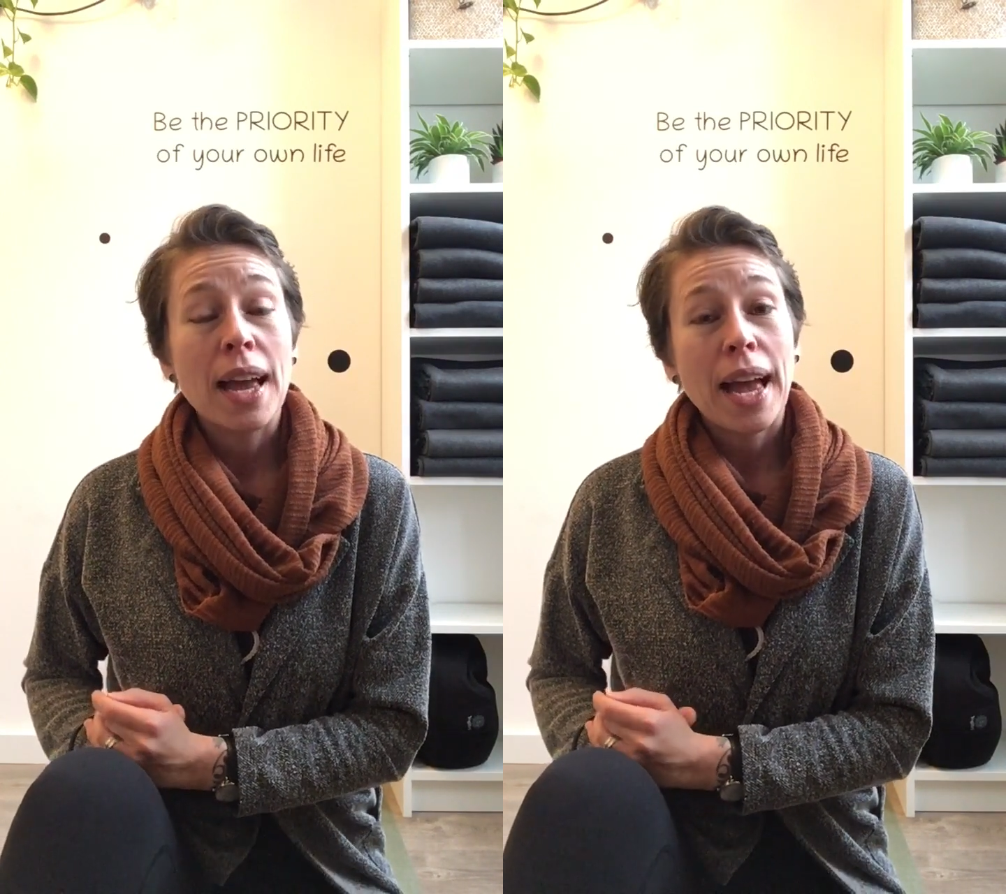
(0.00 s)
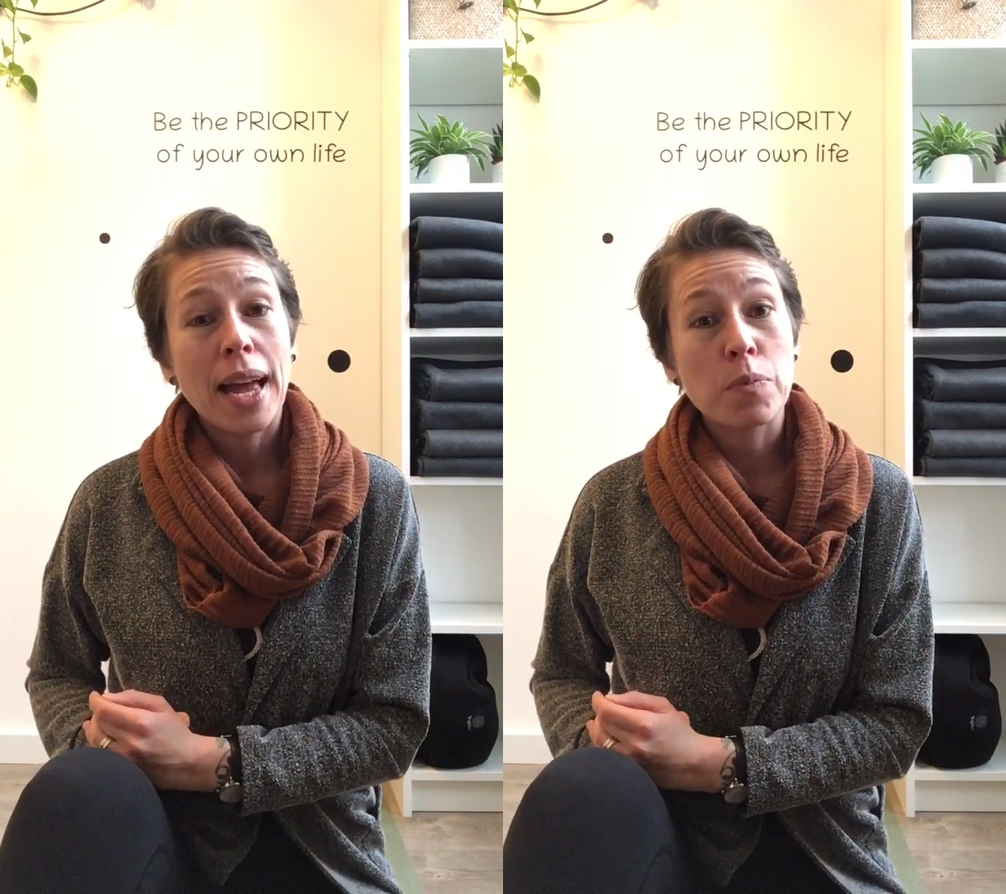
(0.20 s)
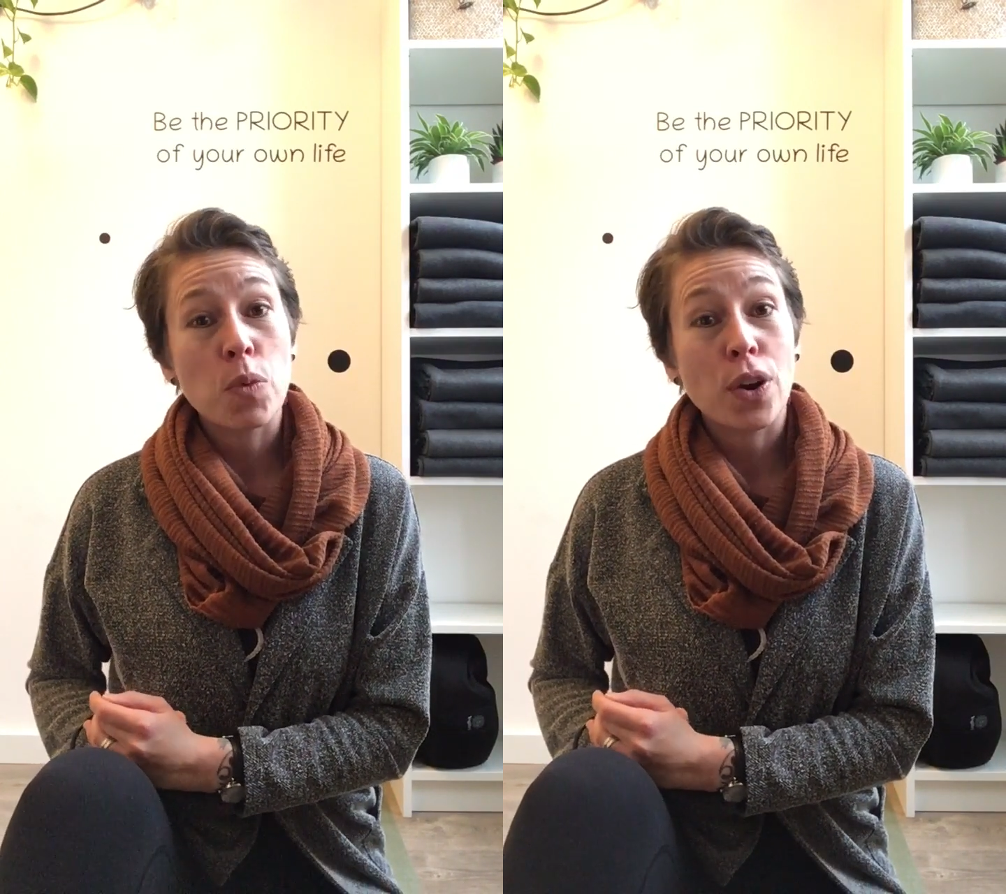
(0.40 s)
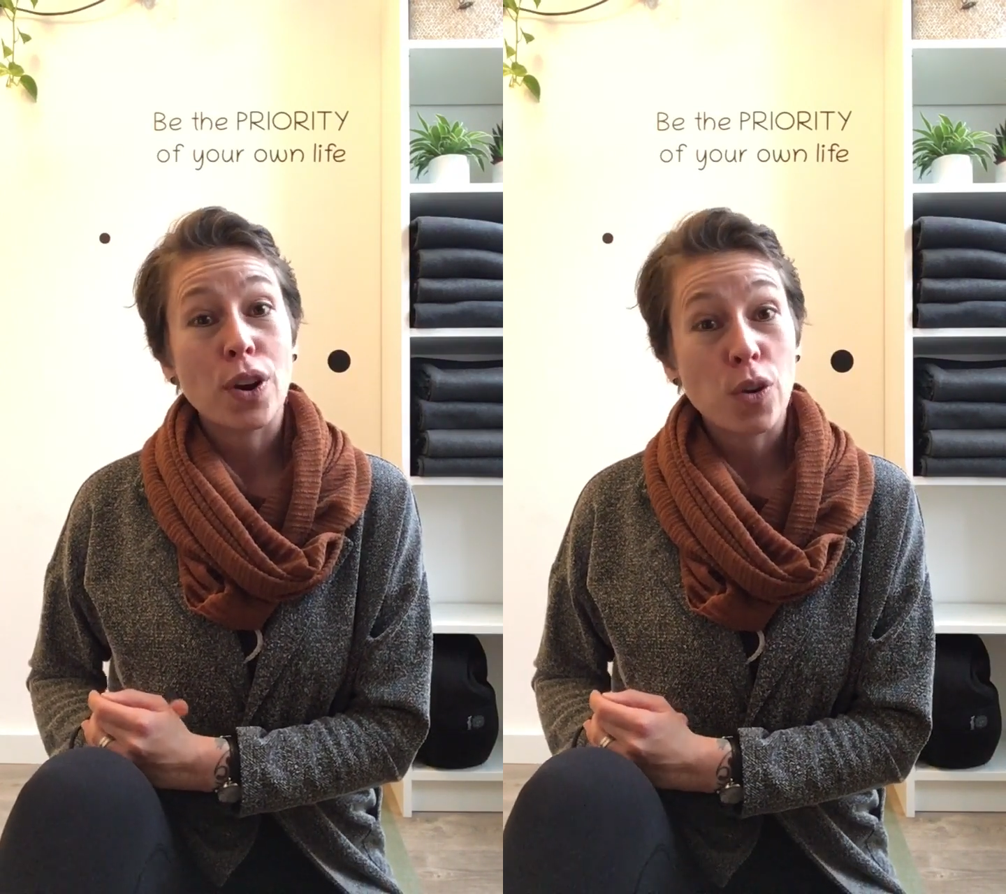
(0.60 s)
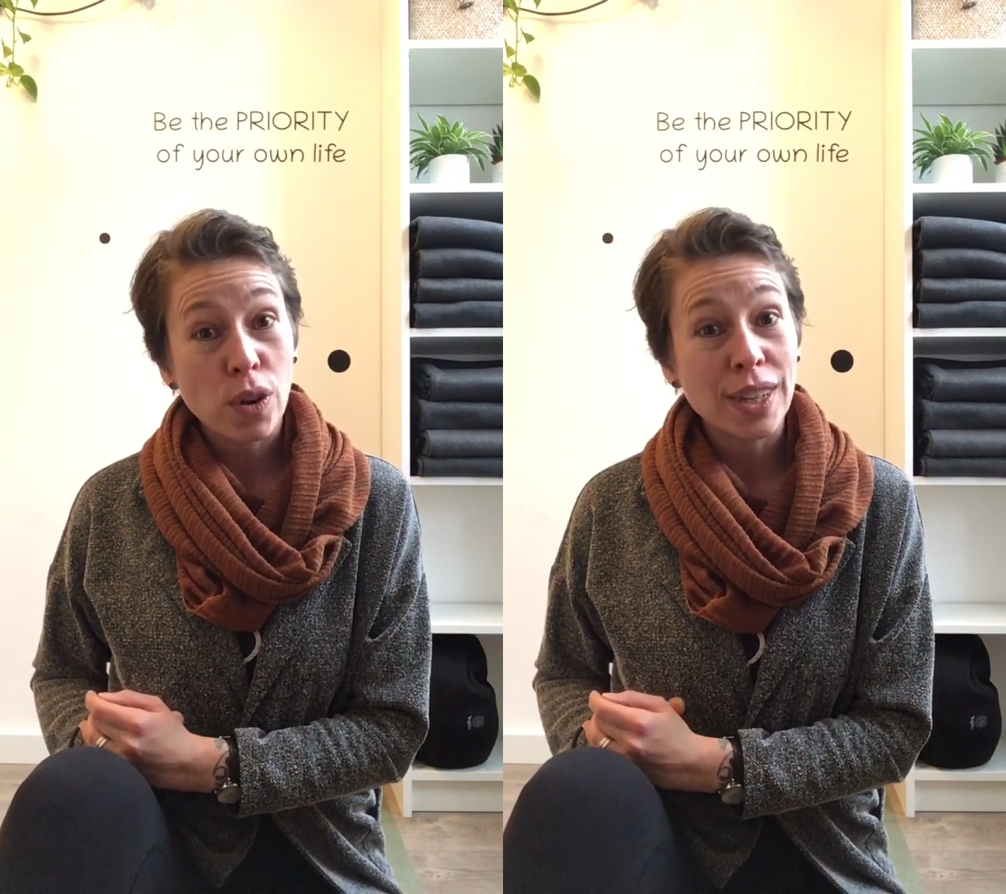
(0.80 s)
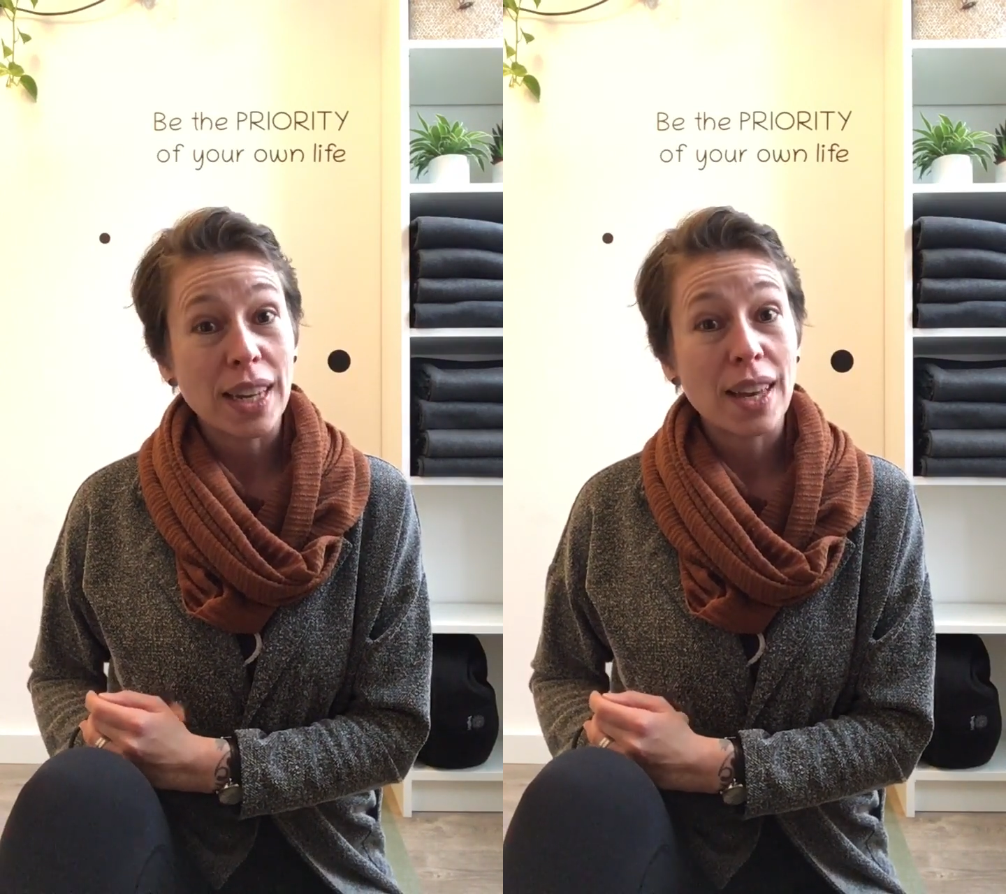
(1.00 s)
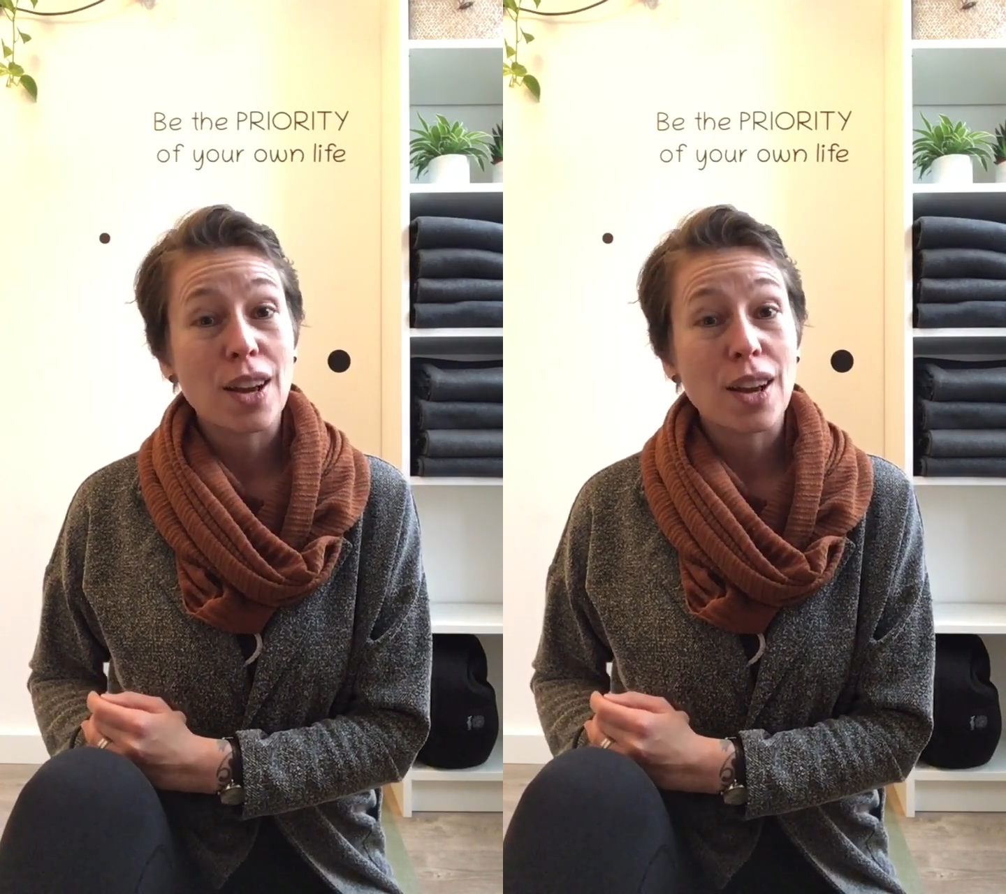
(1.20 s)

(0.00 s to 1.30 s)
and more chronic